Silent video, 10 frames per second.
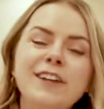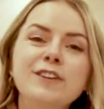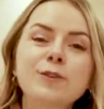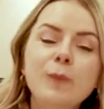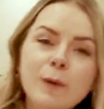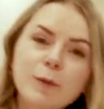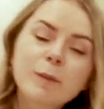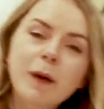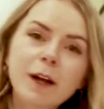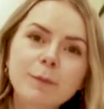So when
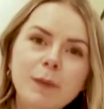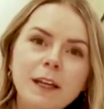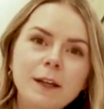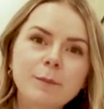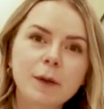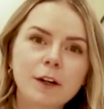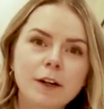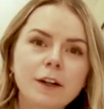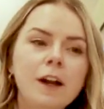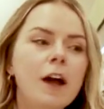we're buying peanut
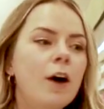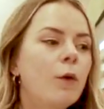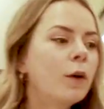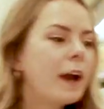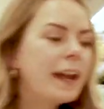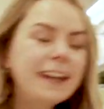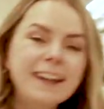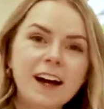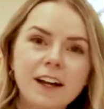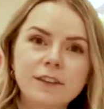butter or
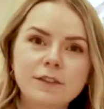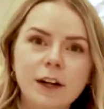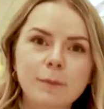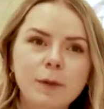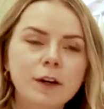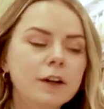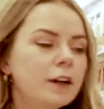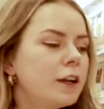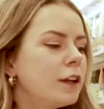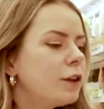any kind of nut butter,
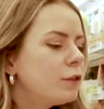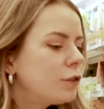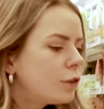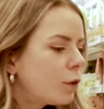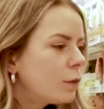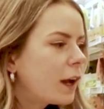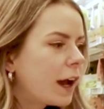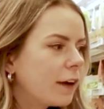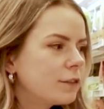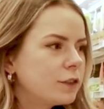you don't
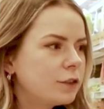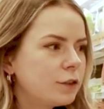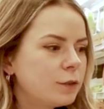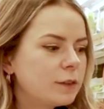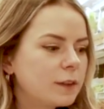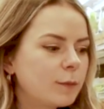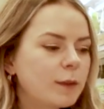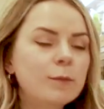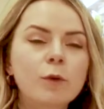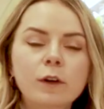have to choose some of
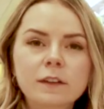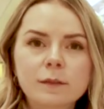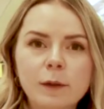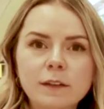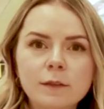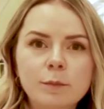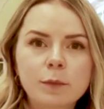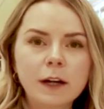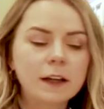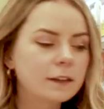the more expensive
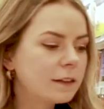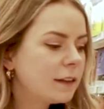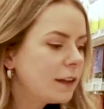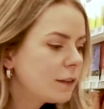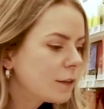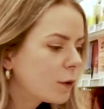brands. These